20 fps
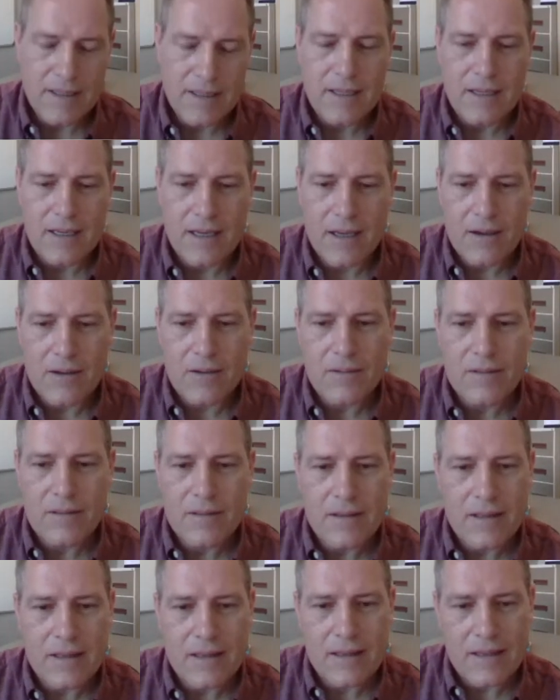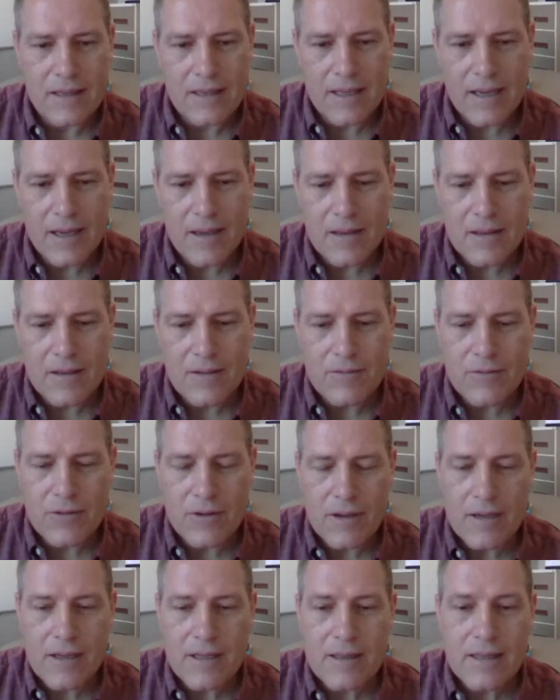Now, they
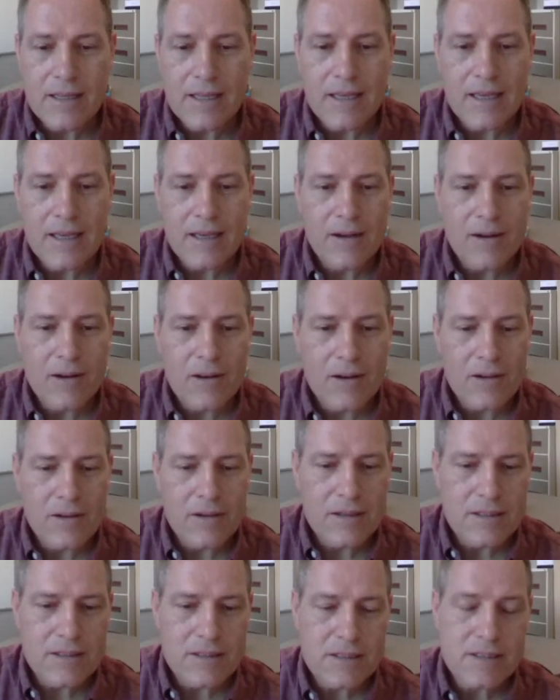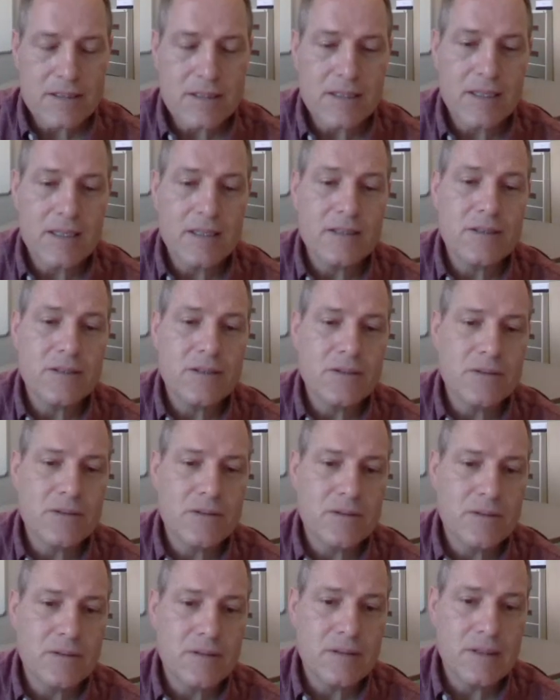divide their class
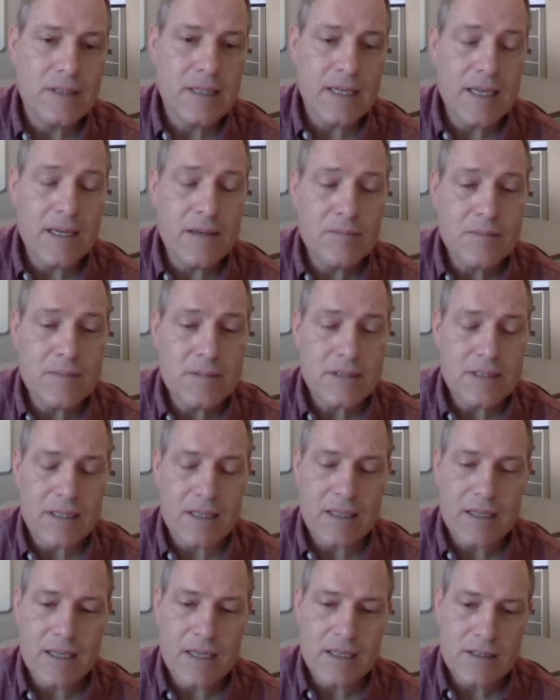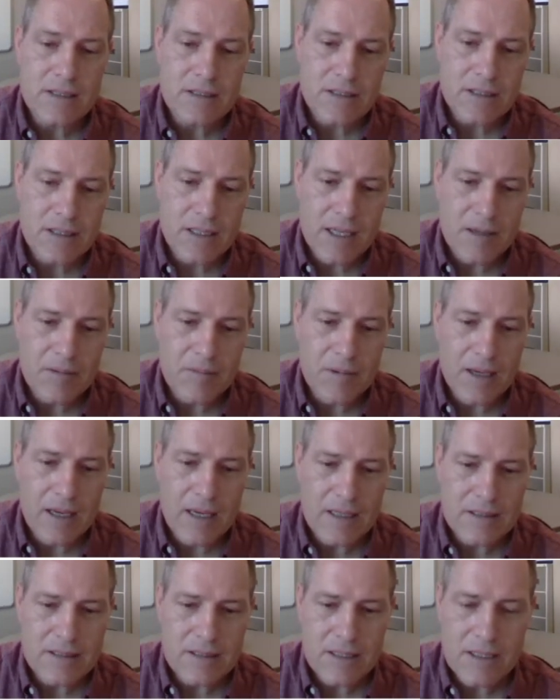into teams, and each team
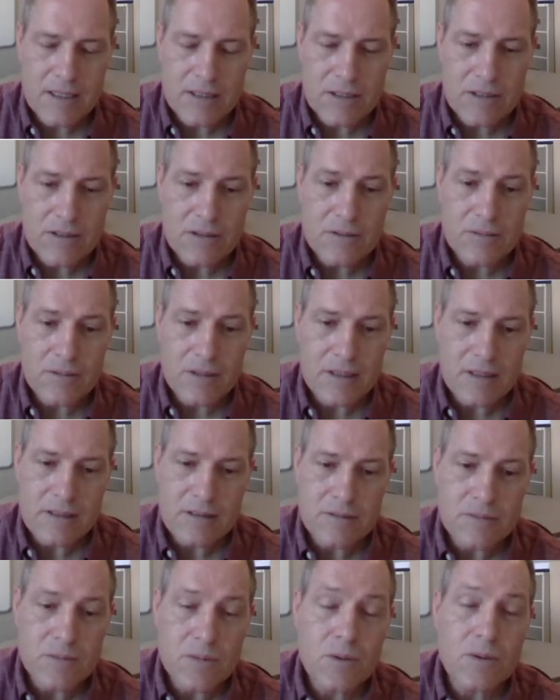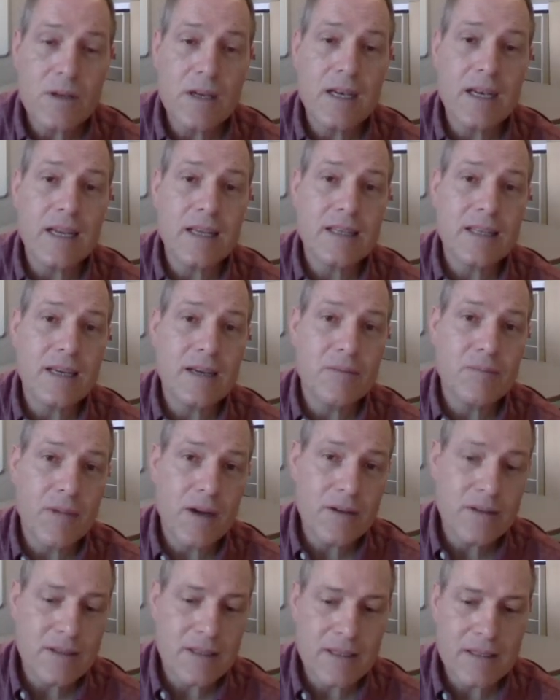gets issued with a small electric
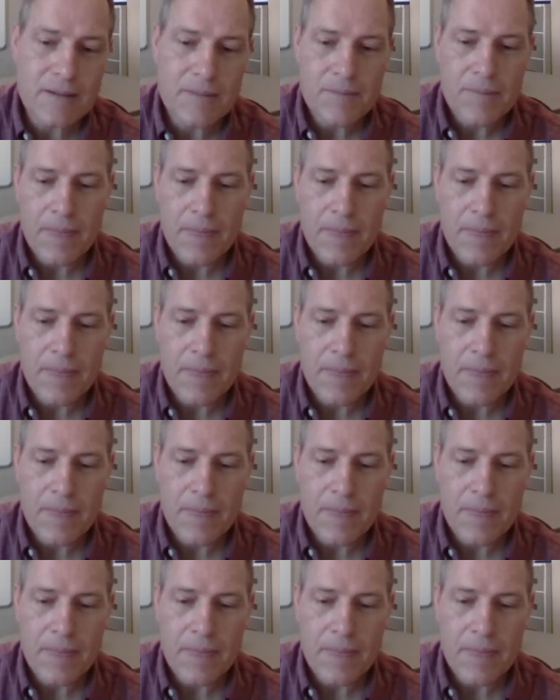motor